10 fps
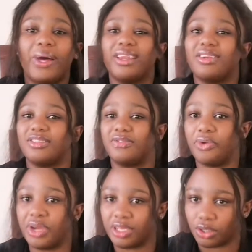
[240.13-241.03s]
but it is
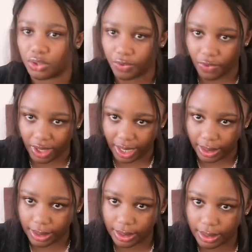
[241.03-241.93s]
very easy to
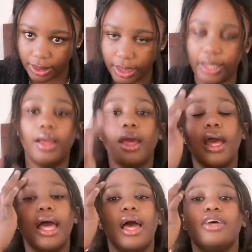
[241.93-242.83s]
forget.
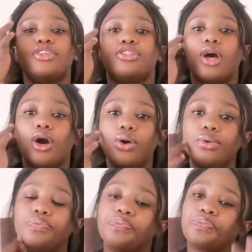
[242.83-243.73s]

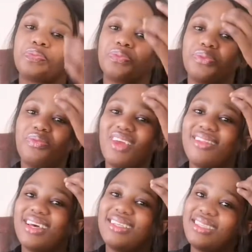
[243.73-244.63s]
So
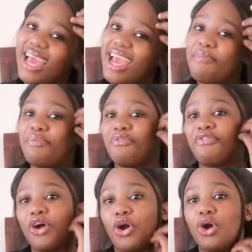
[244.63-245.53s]
the day
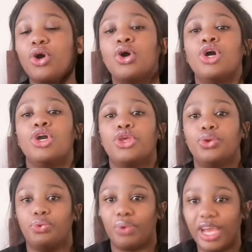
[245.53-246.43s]
before
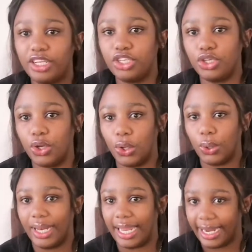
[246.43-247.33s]
you write
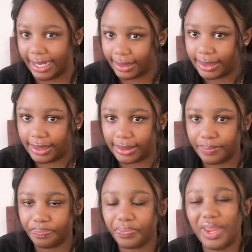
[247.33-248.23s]
your learners,
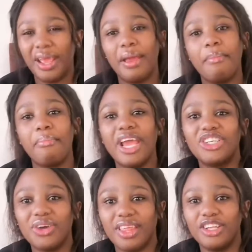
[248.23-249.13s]
make
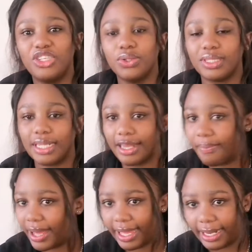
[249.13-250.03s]
sure that you
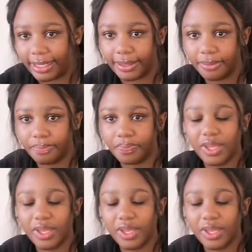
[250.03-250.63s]
sleep early.